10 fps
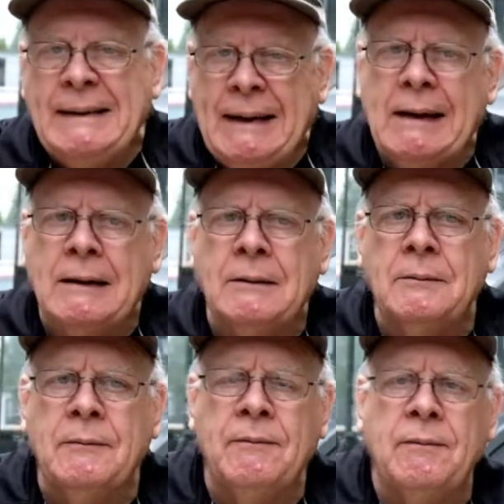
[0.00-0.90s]
Yeah,
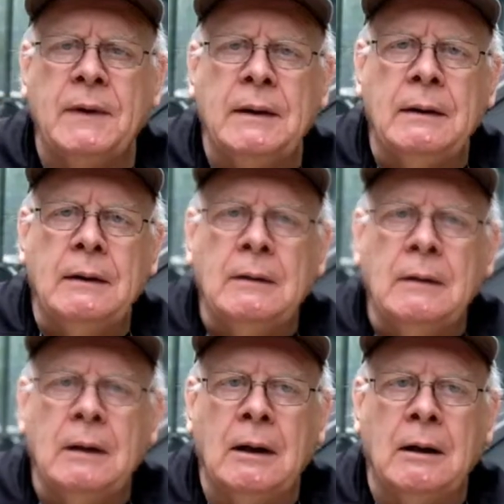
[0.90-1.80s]

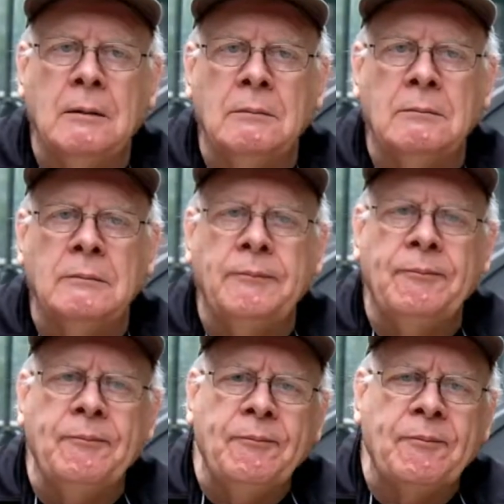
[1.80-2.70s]

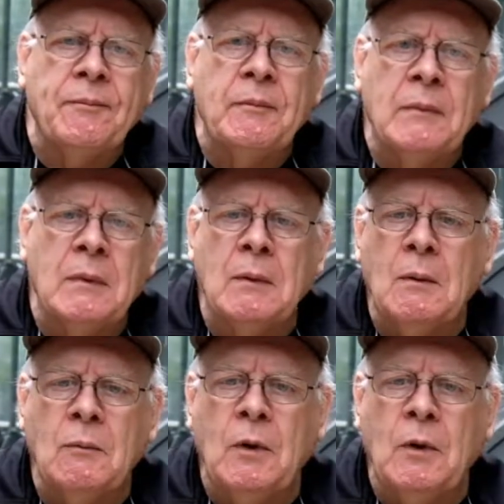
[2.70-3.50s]
it